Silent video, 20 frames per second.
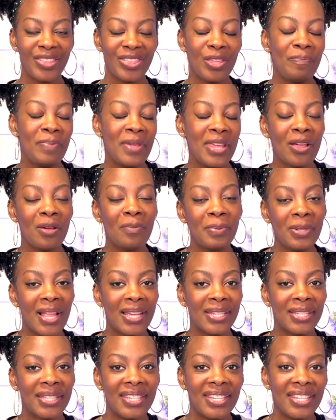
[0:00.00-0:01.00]
The Pico
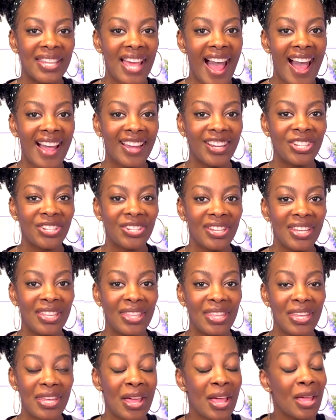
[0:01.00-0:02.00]
Plus is actually
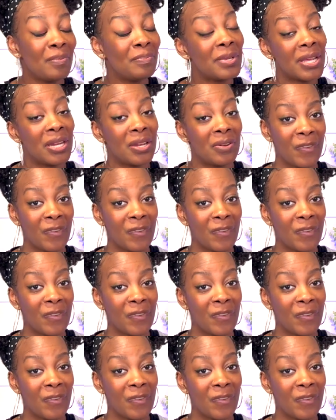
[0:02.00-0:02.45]
the updated